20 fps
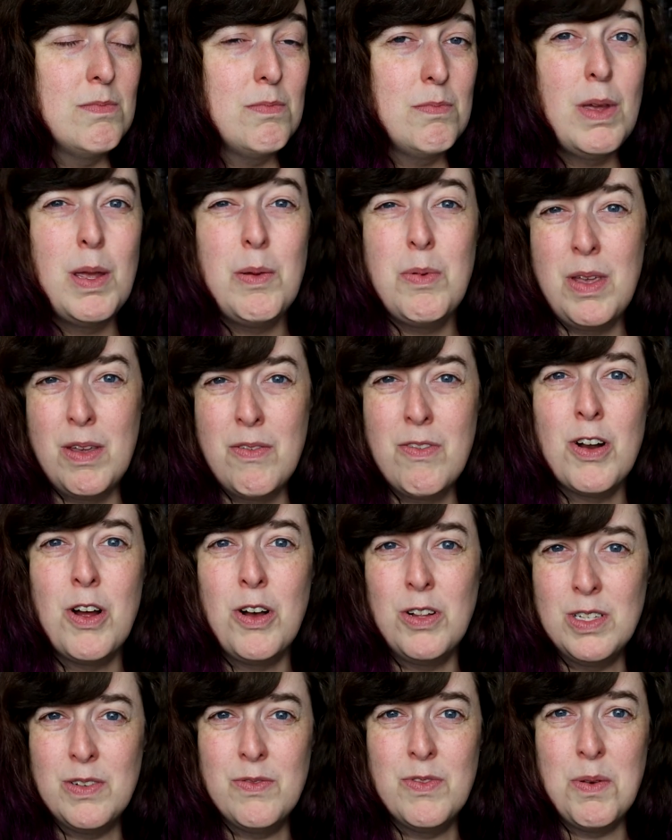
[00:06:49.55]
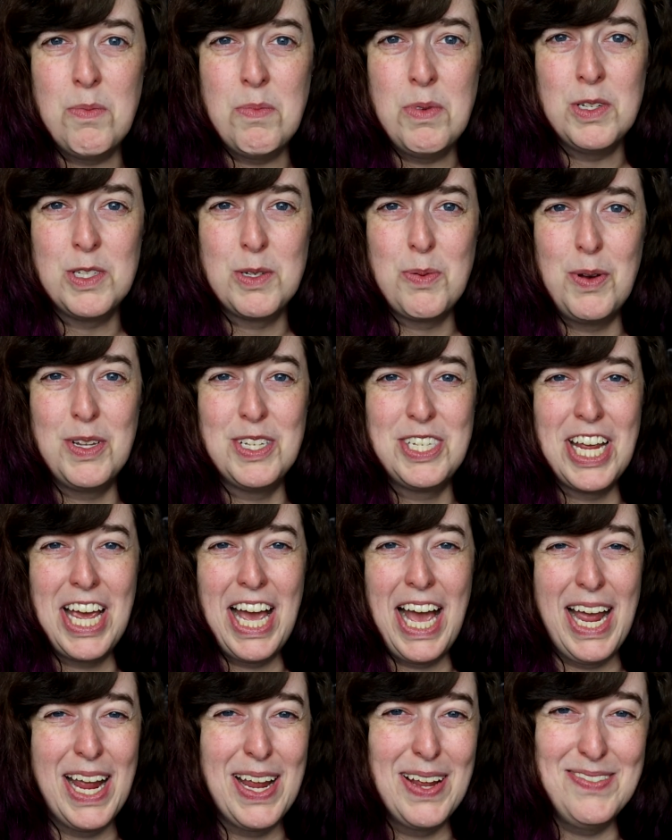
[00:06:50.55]
Maybe even all of them multiple
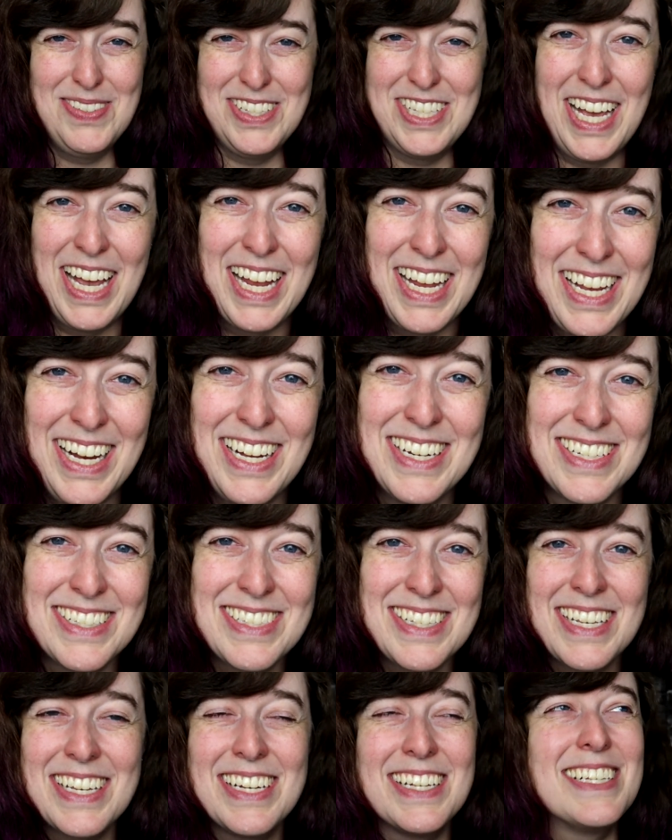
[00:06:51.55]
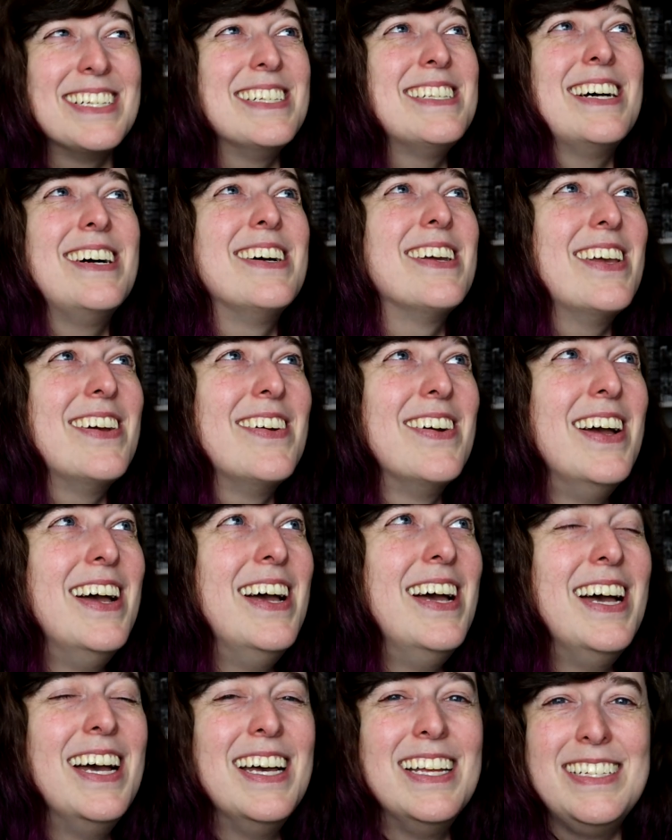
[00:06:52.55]
times. I honestly couldn't tell you.
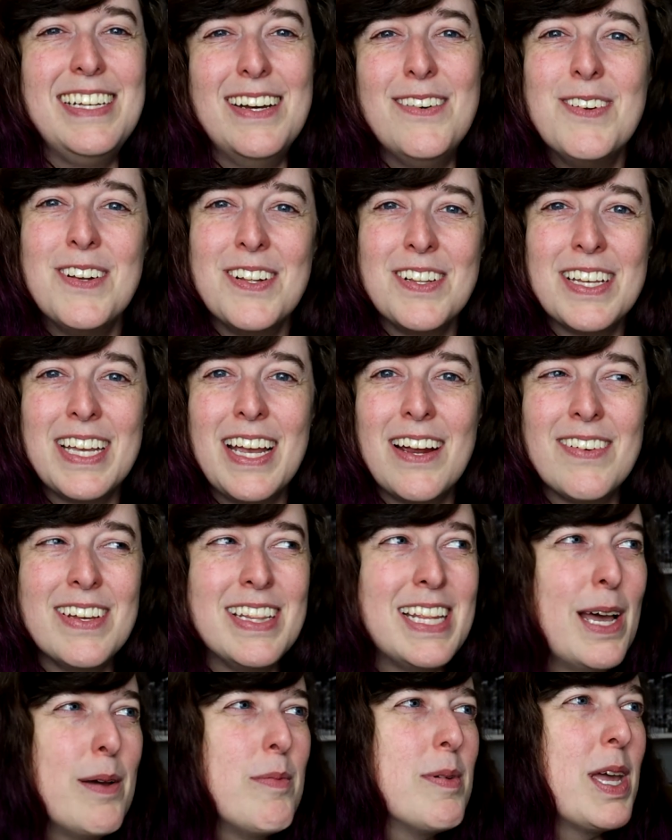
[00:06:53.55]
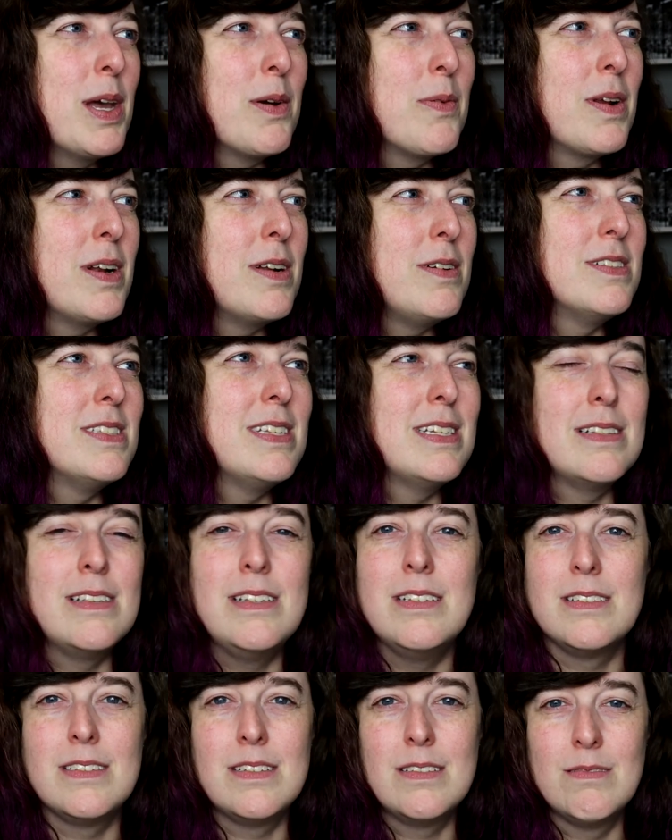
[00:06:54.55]
Definitely I read the Abigail Reynolds at
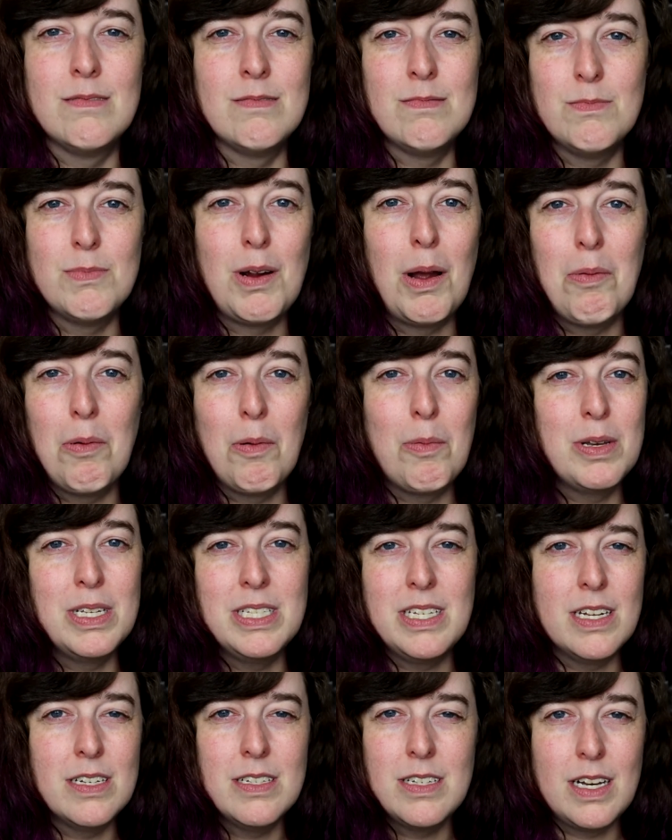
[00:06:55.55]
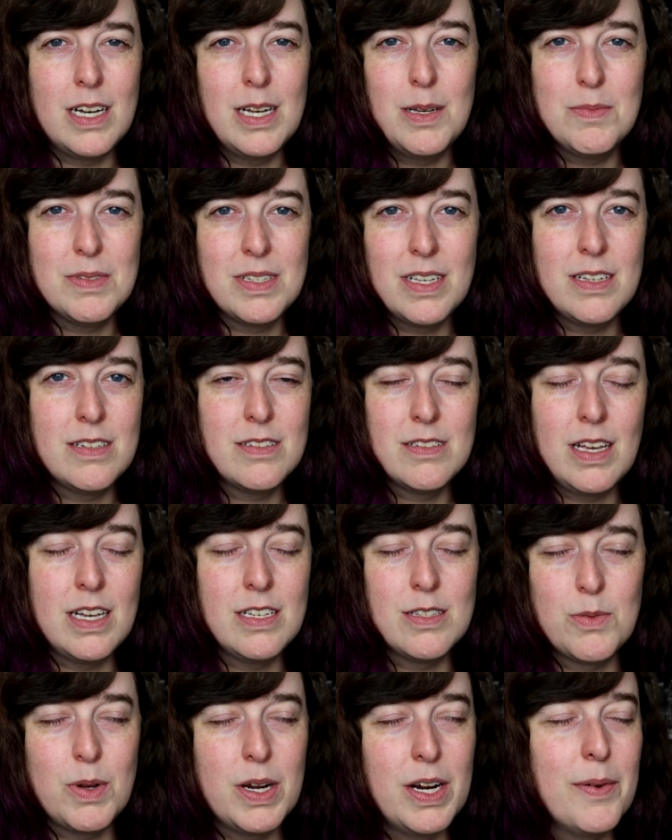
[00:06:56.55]
least probably 10 times, I
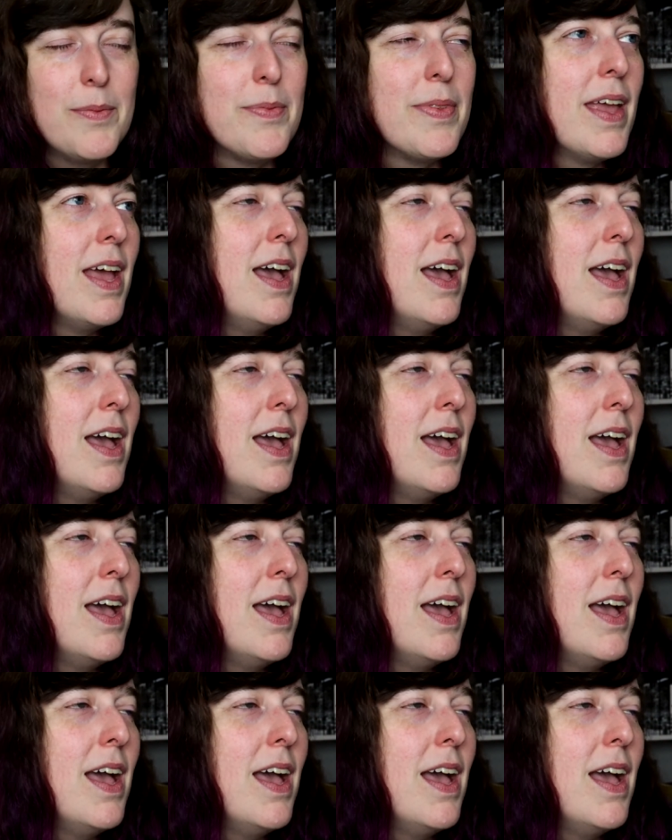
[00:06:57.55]
swear.